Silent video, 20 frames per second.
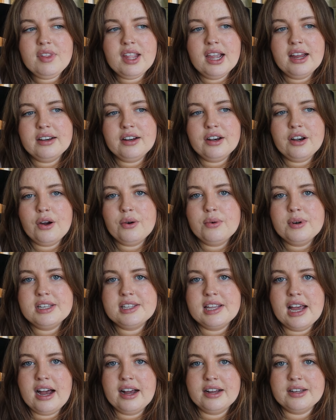And it
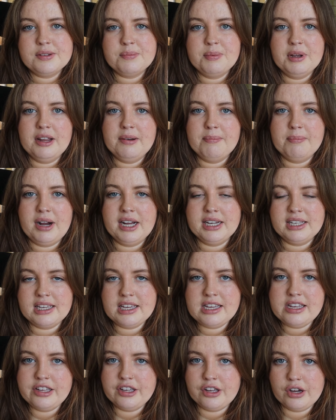always has been my
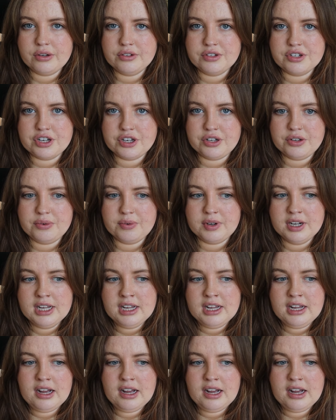key go-to